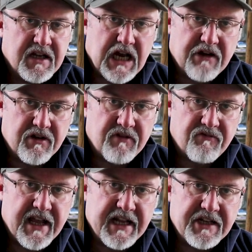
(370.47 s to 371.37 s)

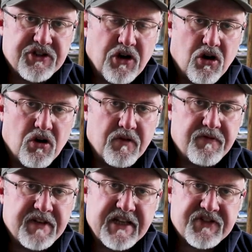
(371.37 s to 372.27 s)
current range
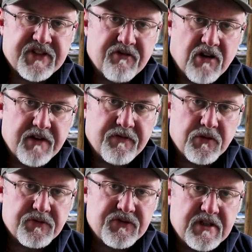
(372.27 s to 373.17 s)
of Daystate
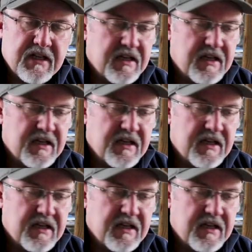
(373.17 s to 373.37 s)
rifles.